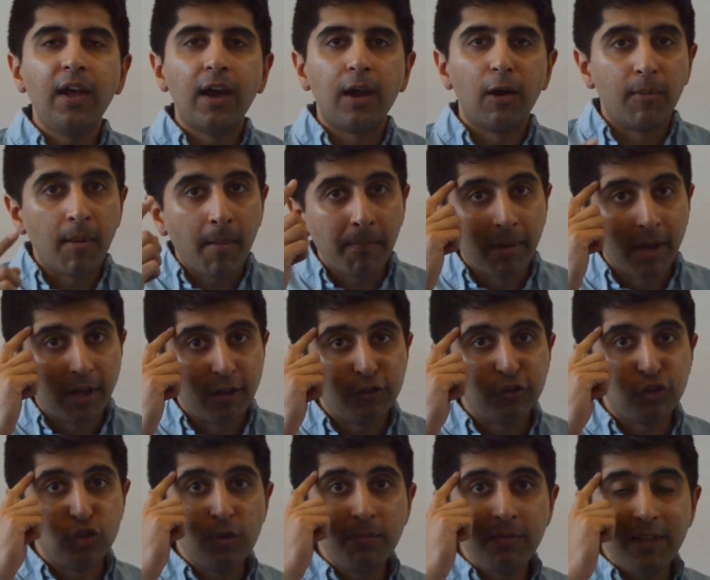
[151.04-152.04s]
Remember,
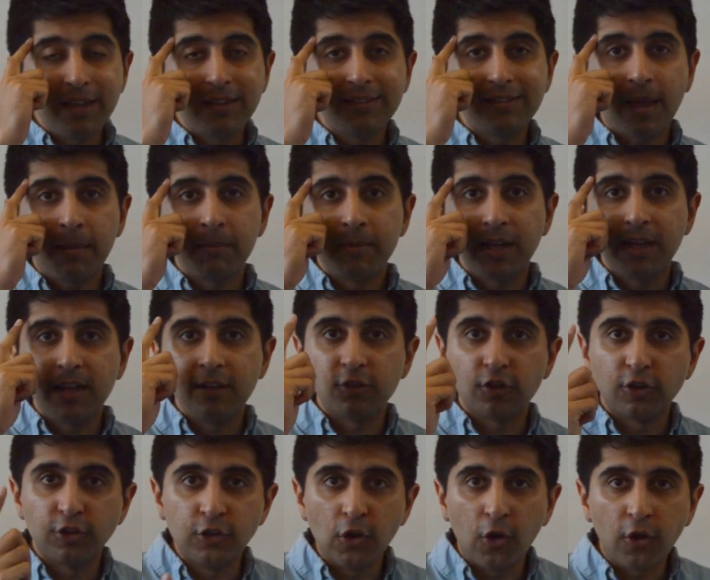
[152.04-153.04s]
assume the examiner is
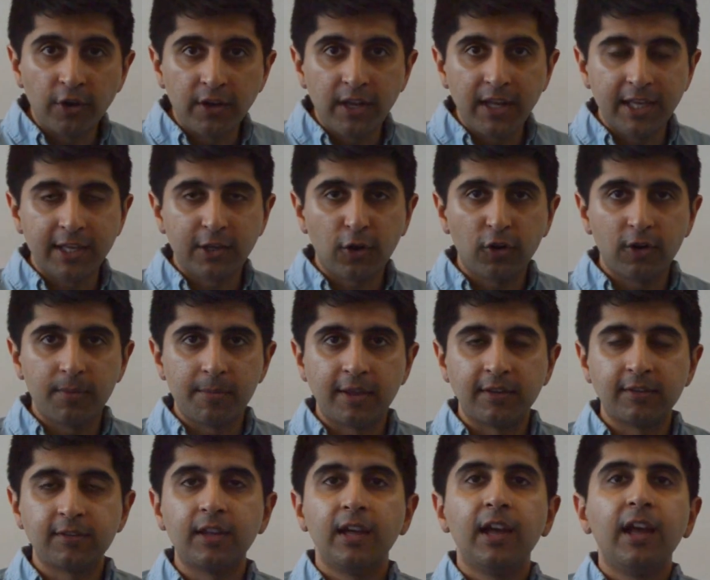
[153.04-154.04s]
a
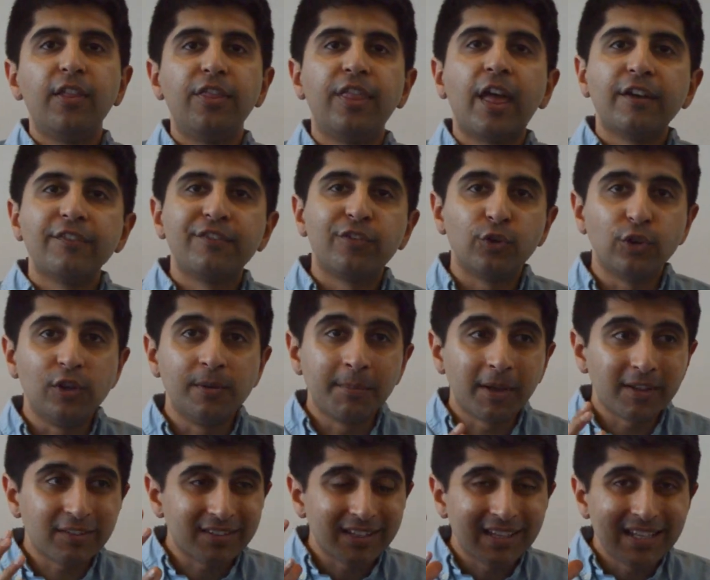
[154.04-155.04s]
non-economist. Therefore, you
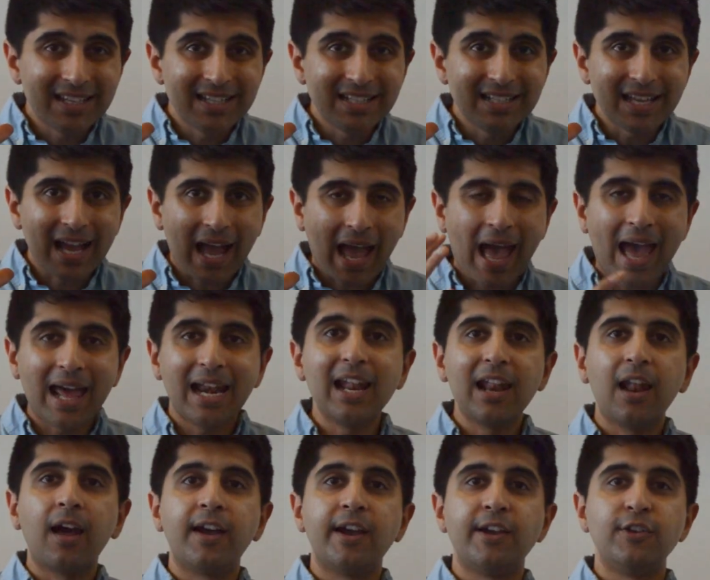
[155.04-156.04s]
must
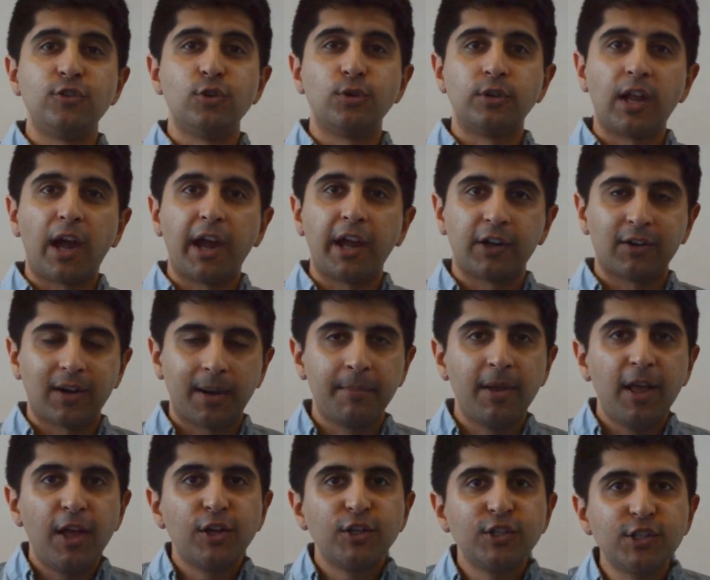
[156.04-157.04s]
analyze your diagram,
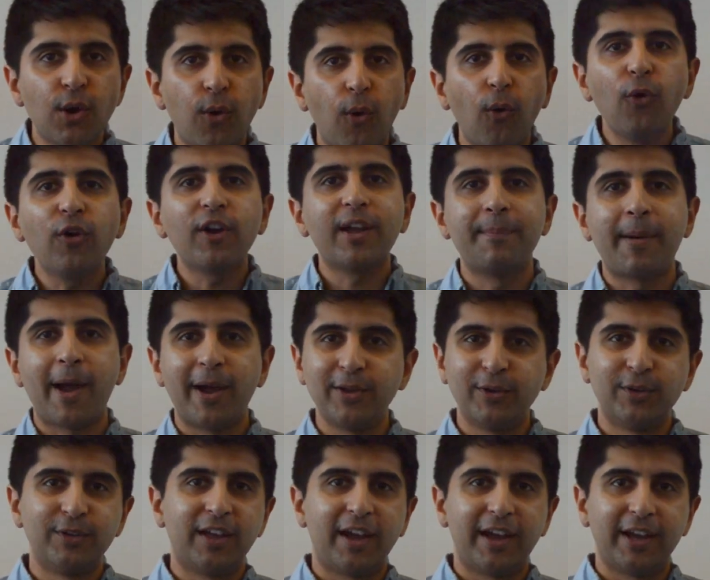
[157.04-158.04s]
talk about
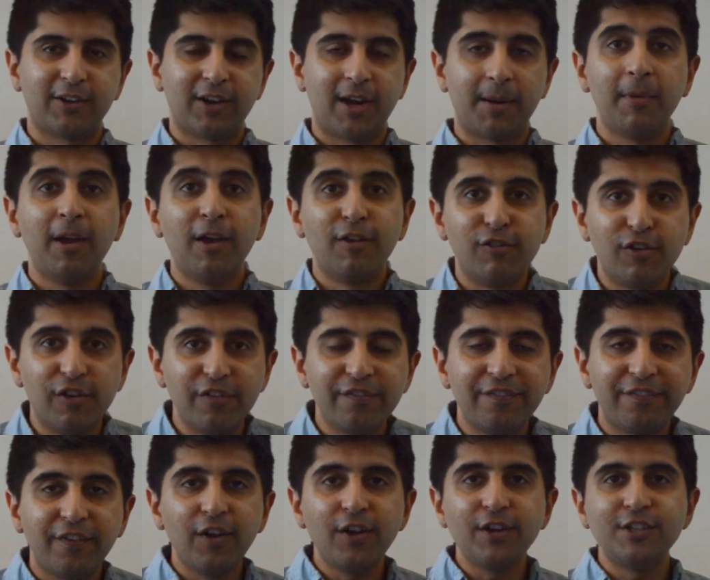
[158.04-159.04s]
your diagram,
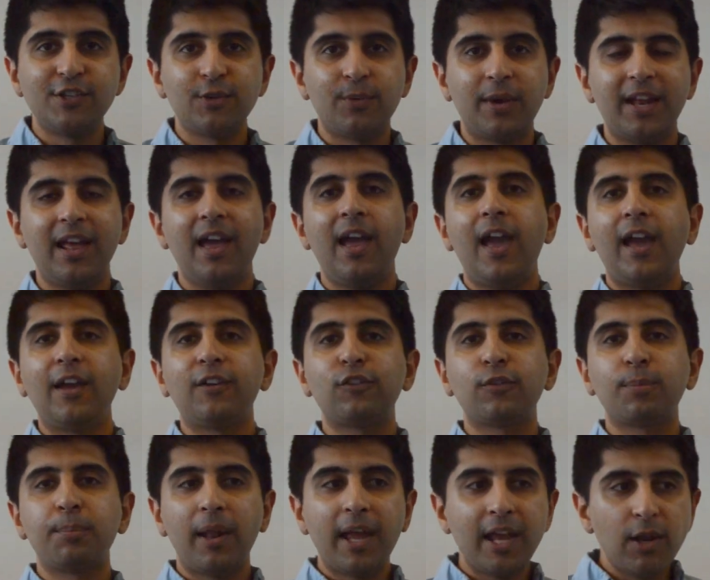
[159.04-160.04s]
refer to it,
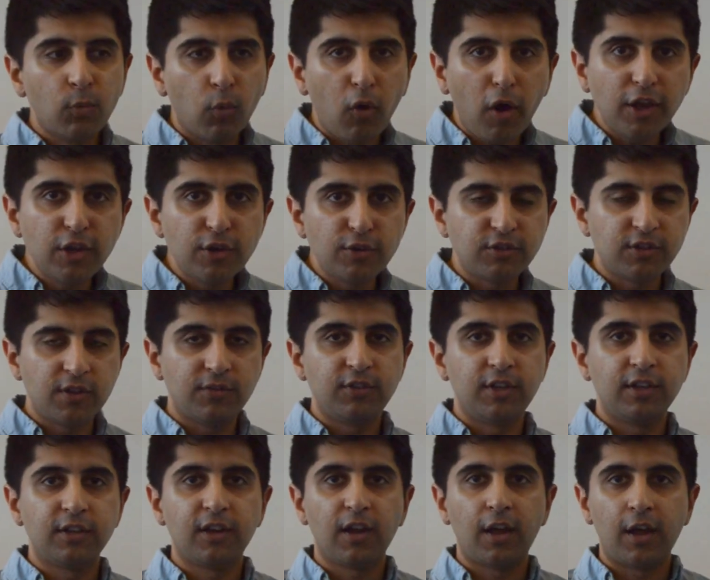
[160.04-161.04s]
explain why you
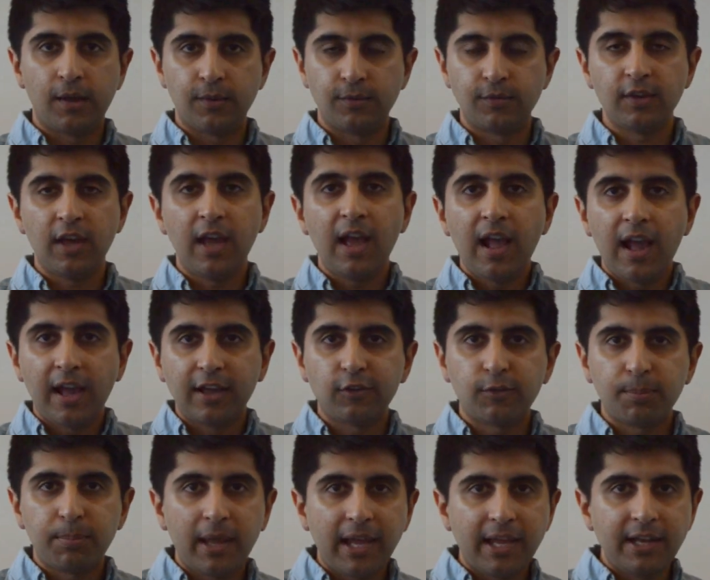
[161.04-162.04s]
shifted curves,
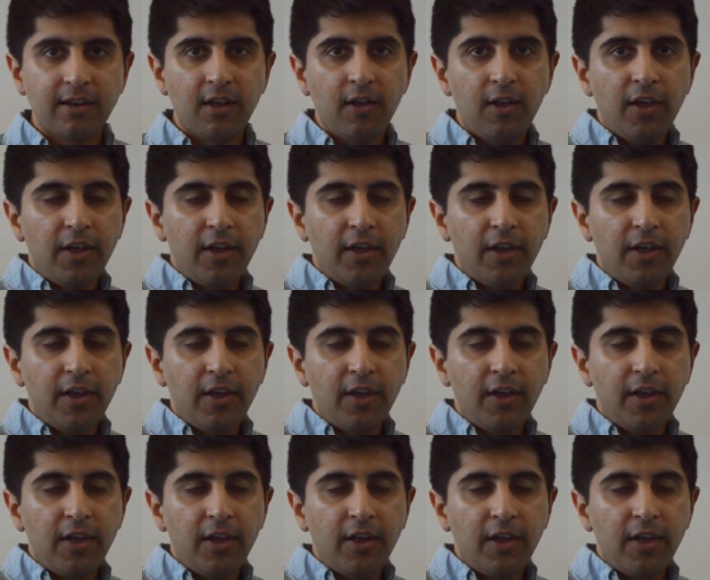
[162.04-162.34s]
explain